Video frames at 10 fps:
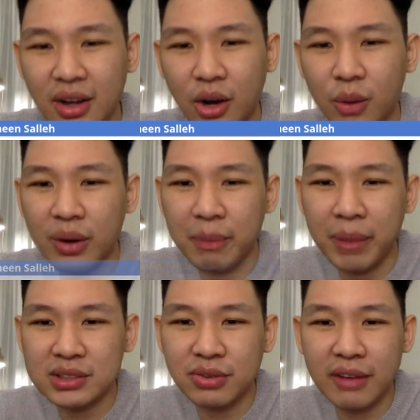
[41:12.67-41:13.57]
over the
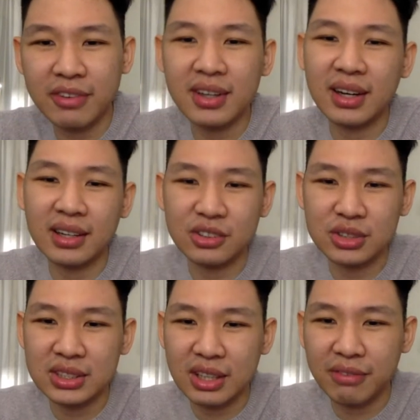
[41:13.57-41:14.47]
past 5 years, you
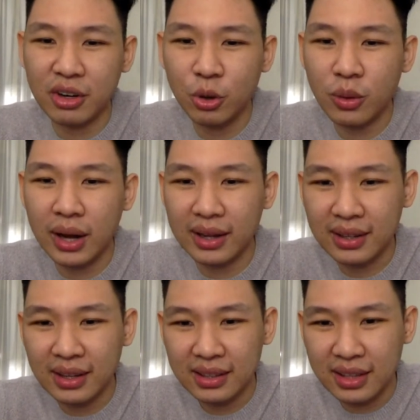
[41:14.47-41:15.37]
just have a look lah,
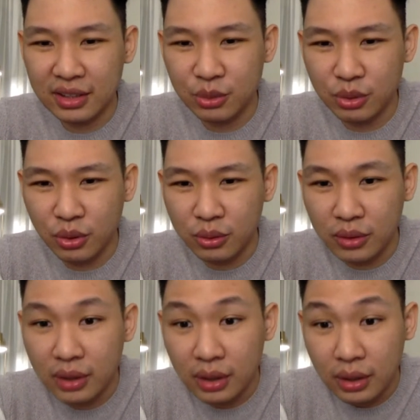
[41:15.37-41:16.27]
then you know,
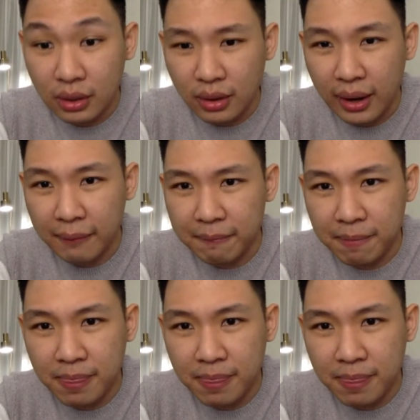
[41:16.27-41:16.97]
right?